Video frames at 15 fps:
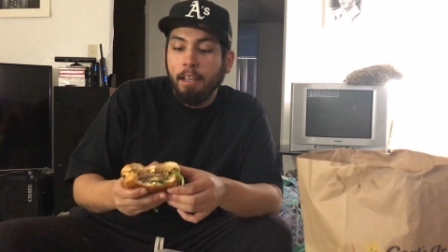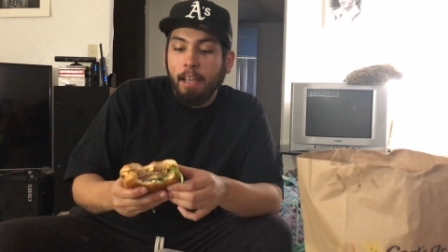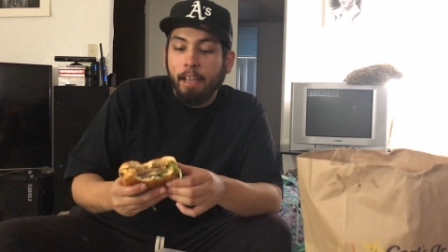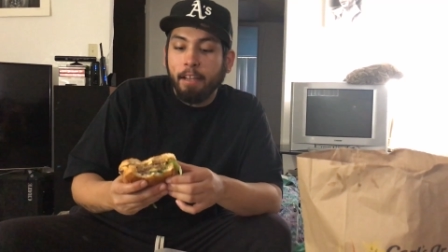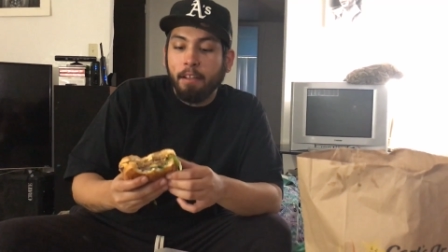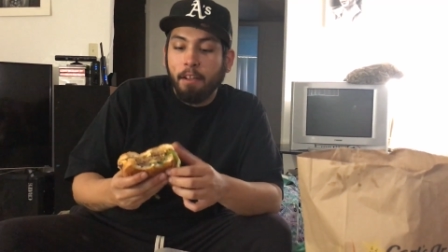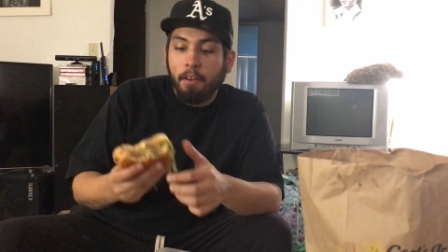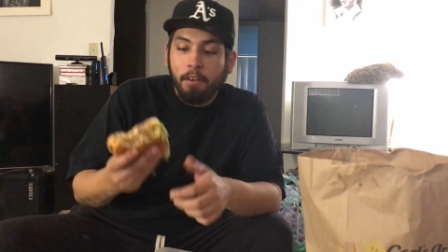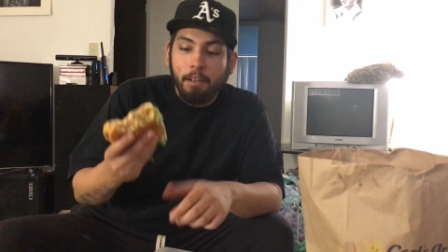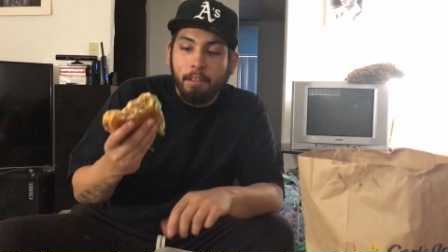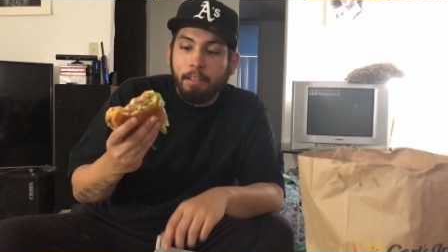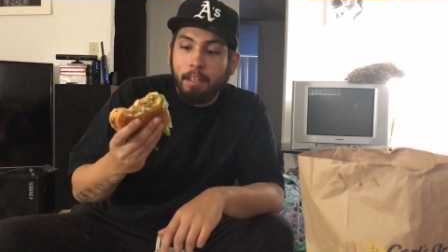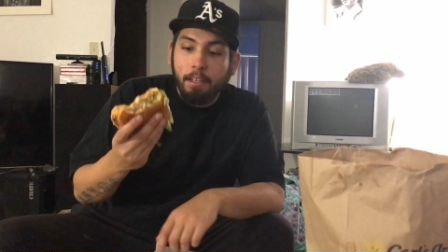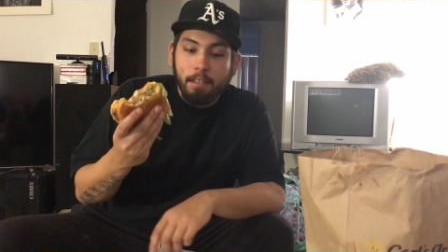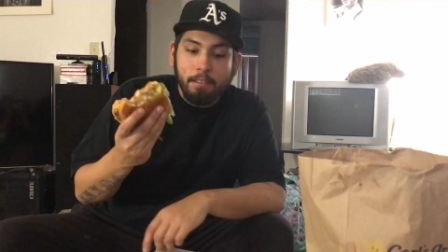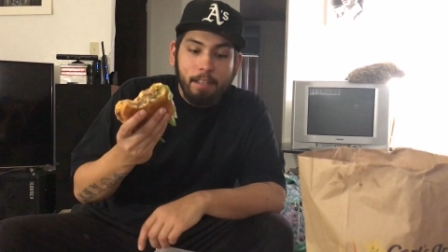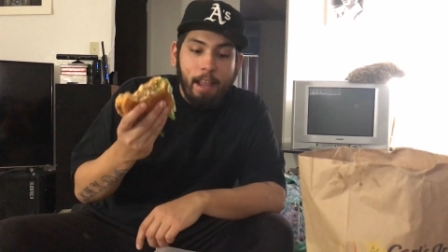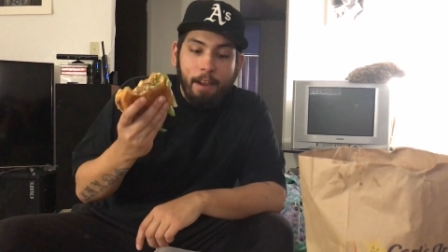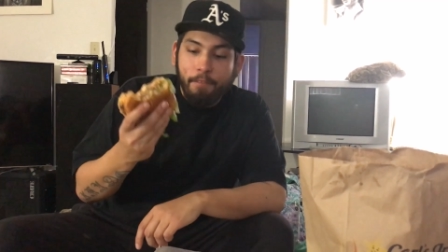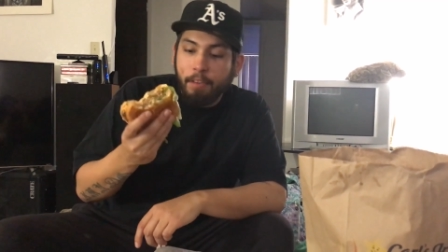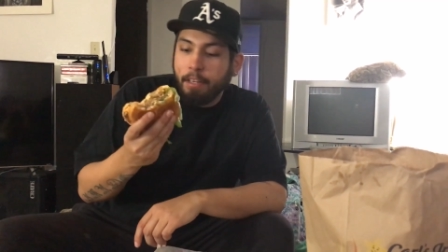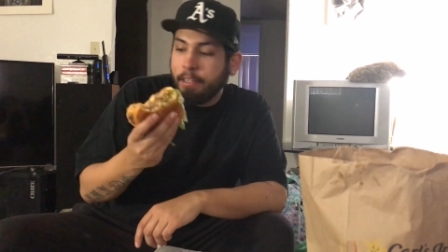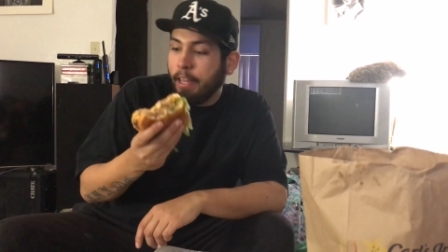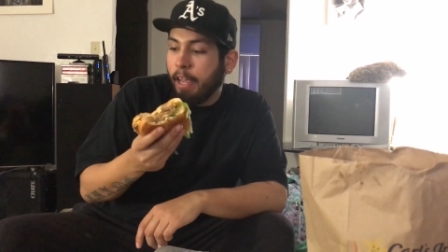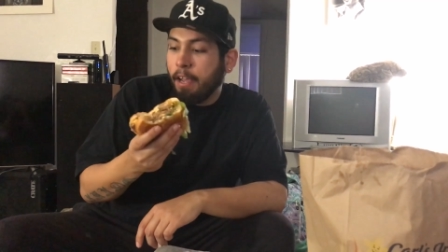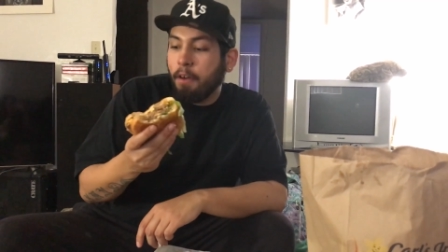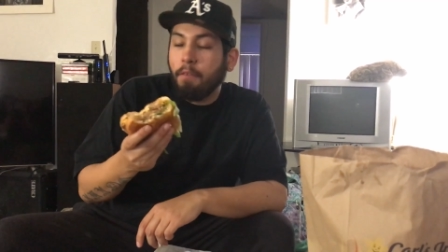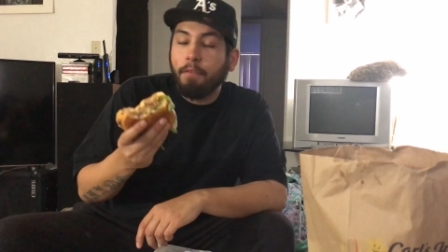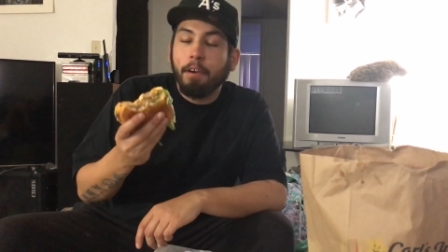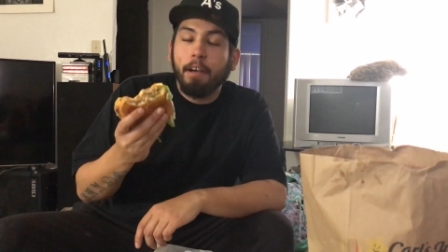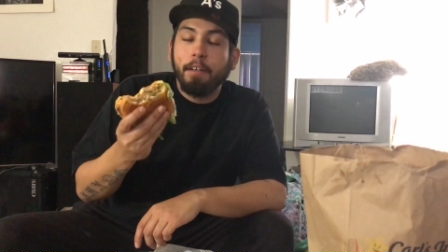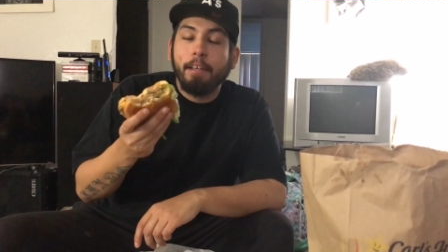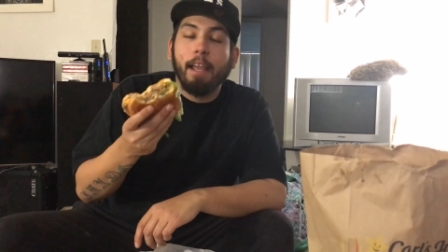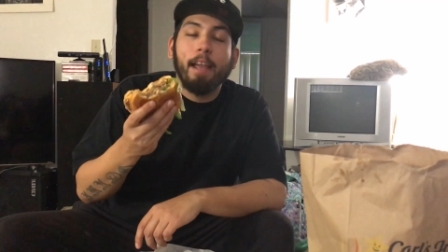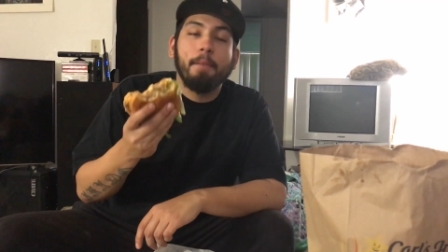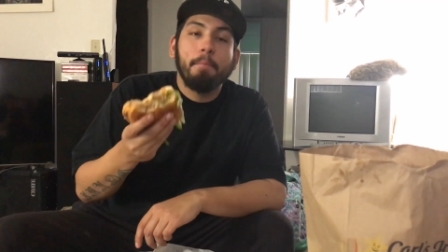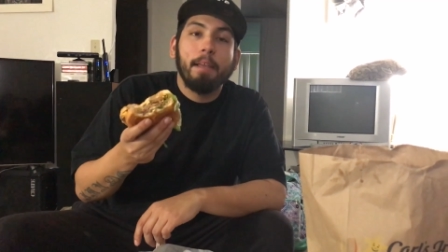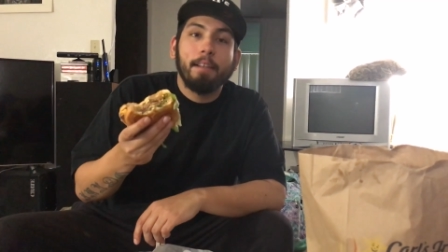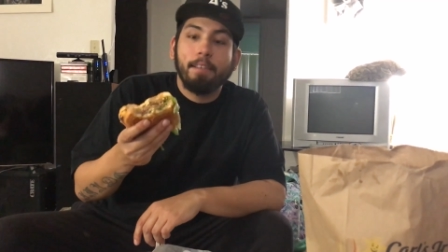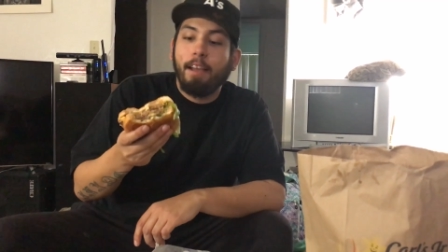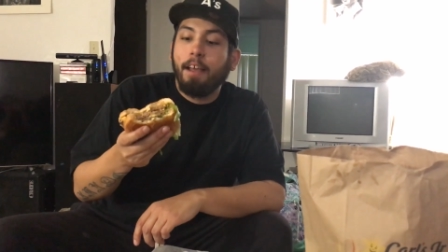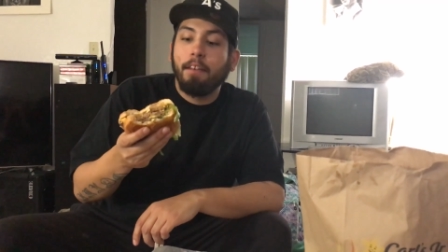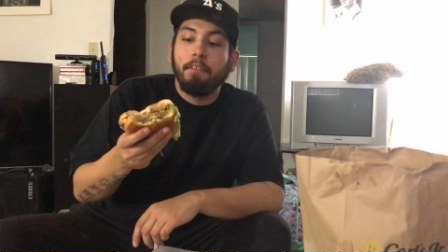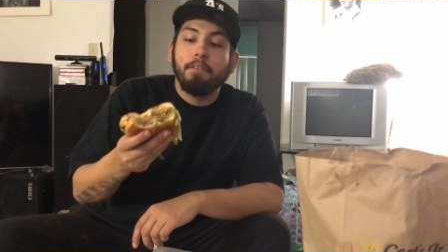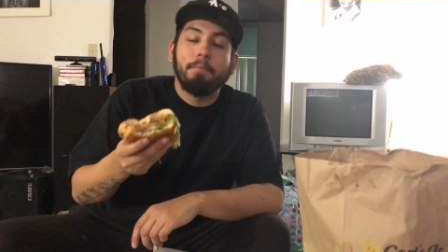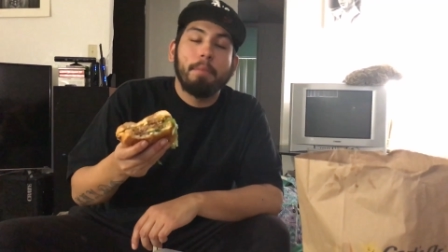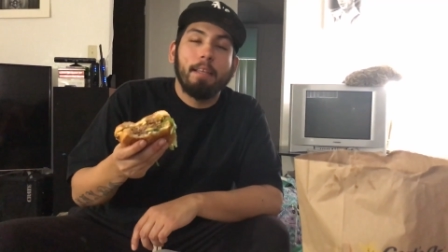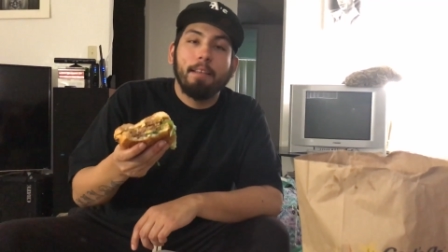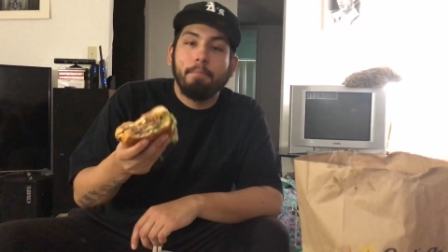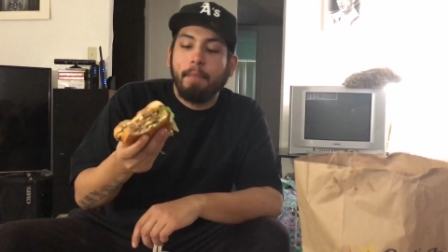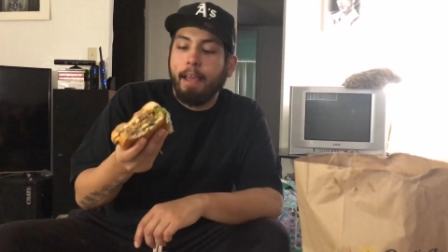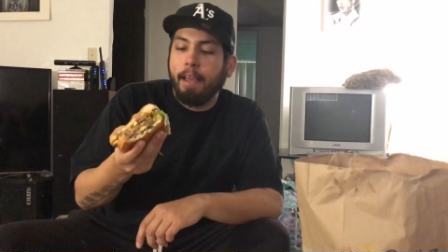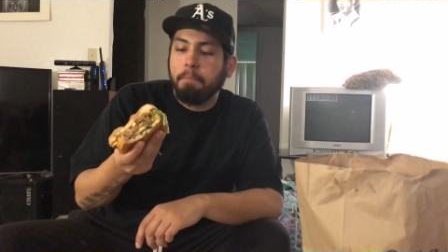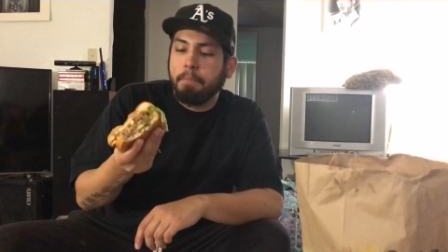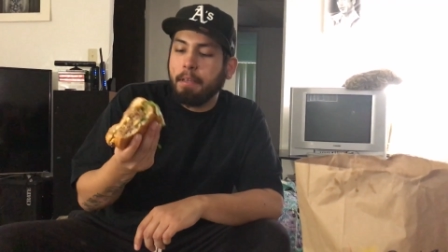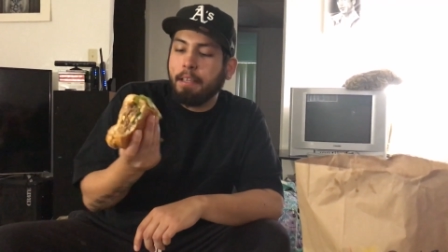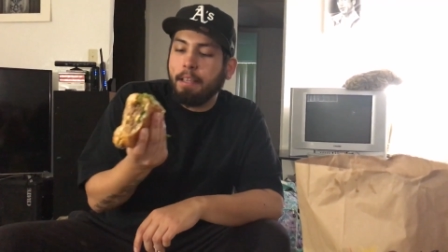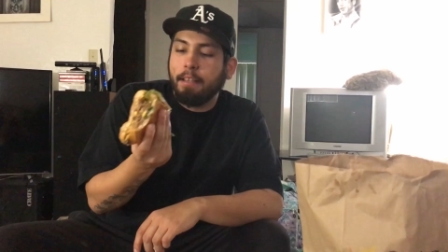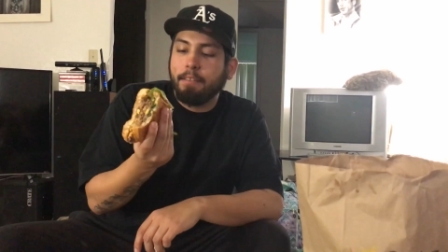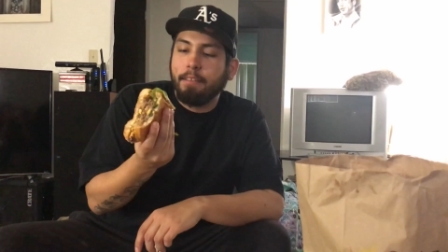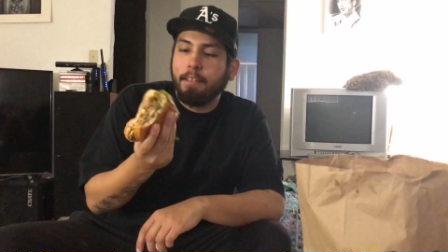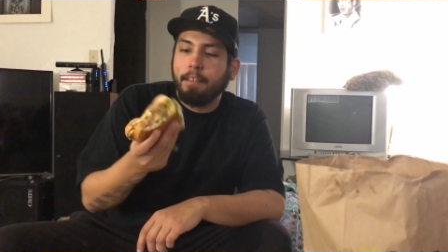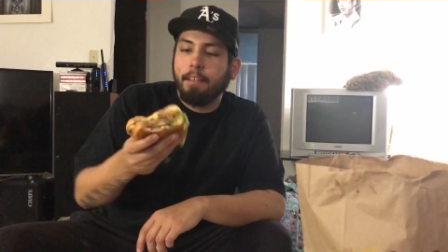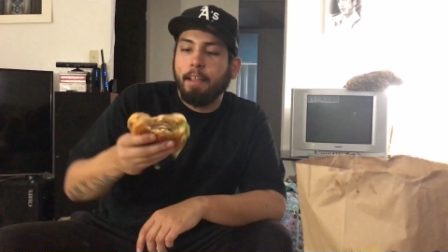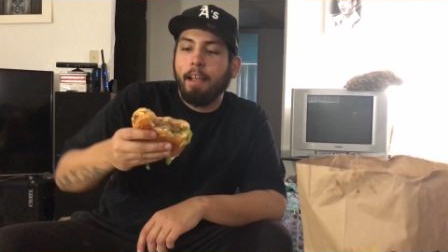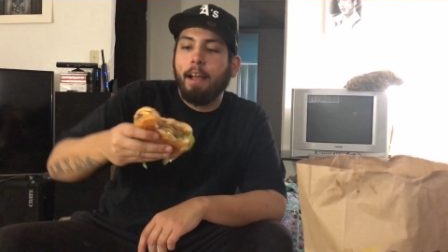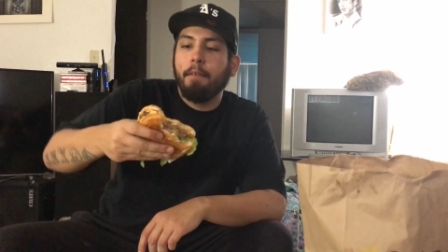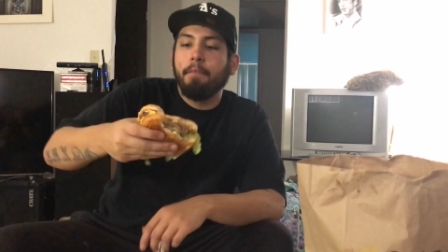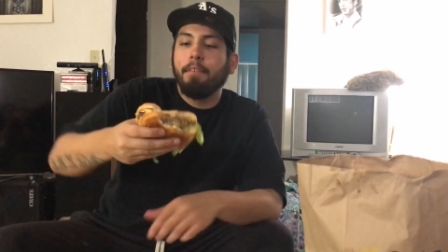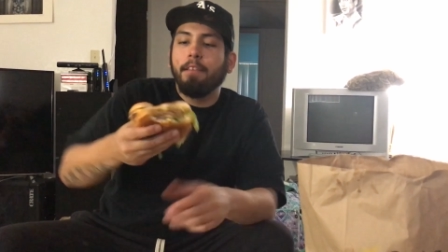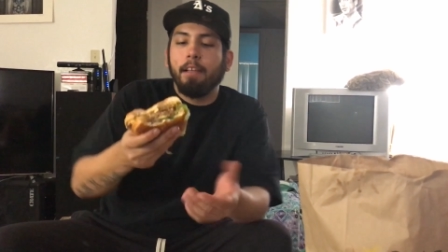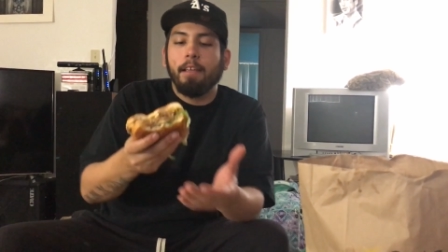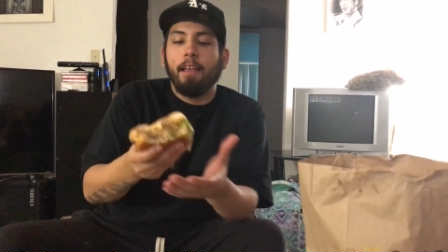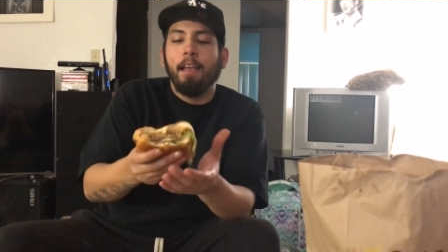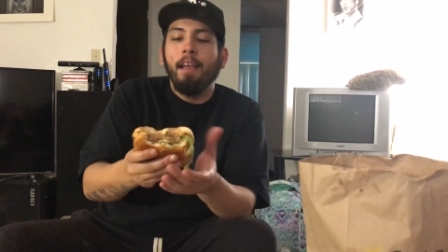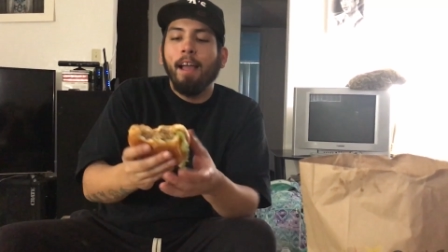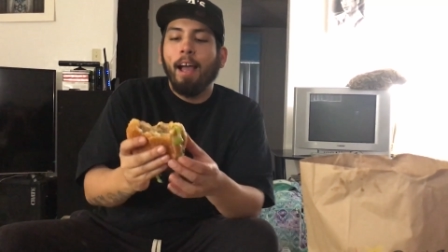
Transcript: and go to this every day over a damn McDonald's Big Mac because look at how look at